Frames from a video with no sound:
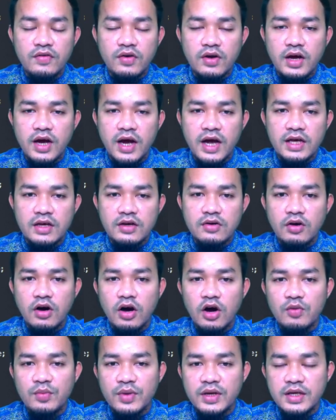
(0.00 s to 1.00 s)
kind of,
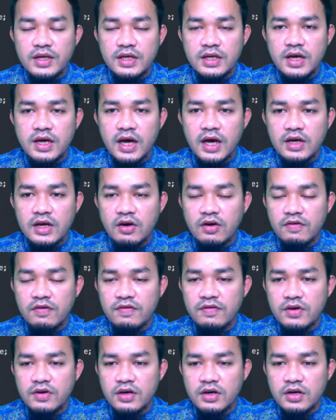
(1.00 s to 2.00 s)
how many kind of
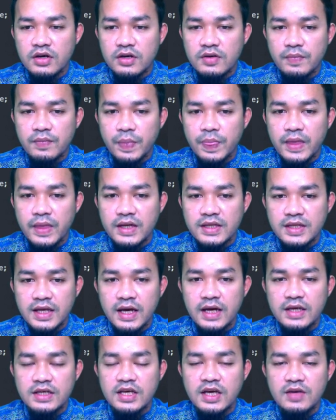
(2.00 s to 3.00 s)

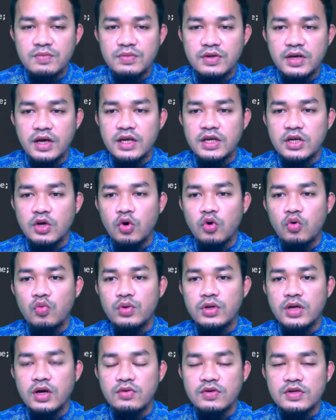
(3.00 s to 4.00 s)
data it can be handled
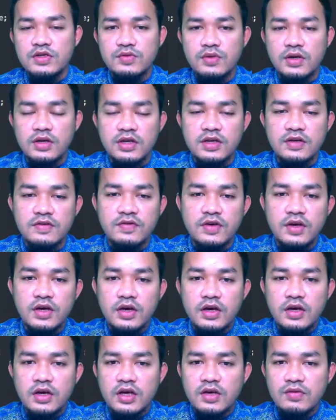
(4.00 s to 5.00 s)
without this one. If
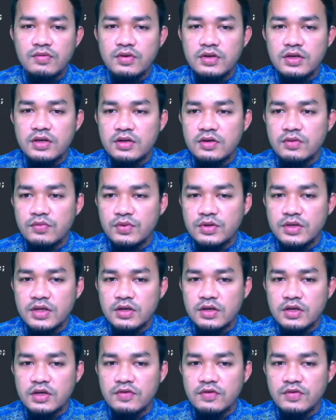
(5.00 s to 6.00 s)

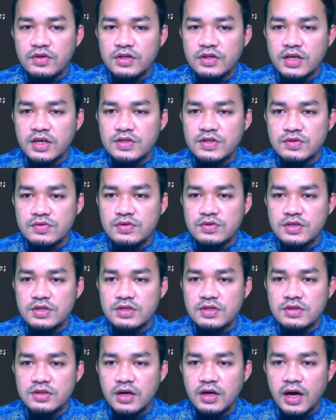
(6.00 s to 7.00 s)
we just use
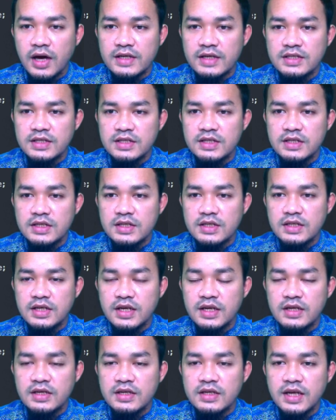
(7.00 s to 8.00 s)
this ID
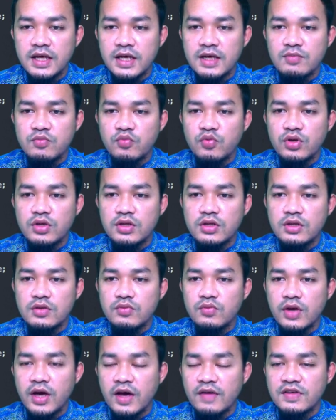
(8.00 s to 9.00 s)
and name,
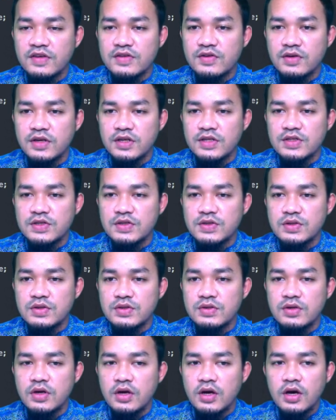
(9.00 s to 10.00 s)
we have just only
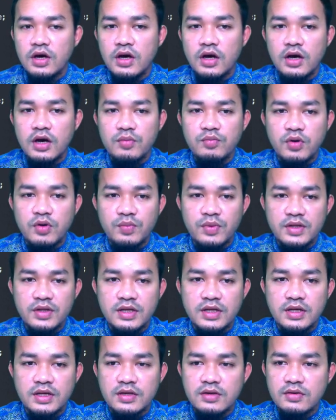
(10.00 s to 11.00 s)
two
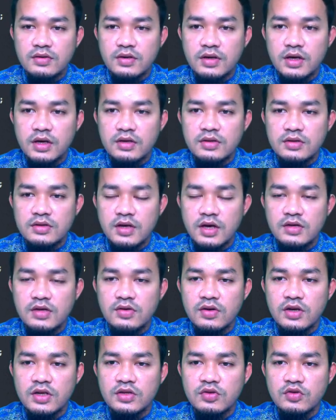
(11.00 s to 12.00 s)
property. Okay, we have
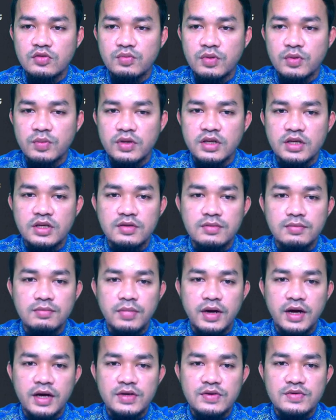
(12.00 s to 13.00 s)
only two property.
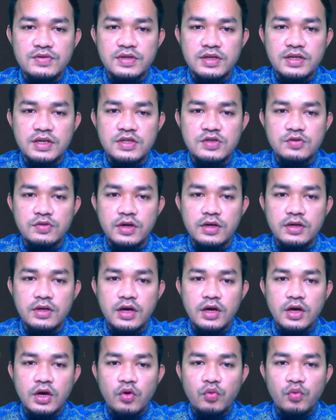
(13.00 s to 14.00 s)
By using this one,
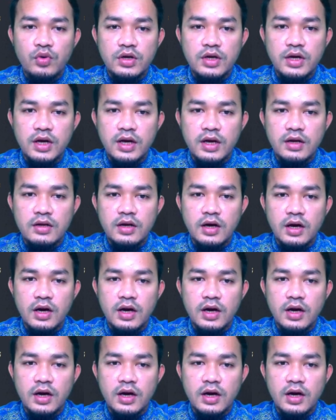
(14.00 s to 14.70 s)
we can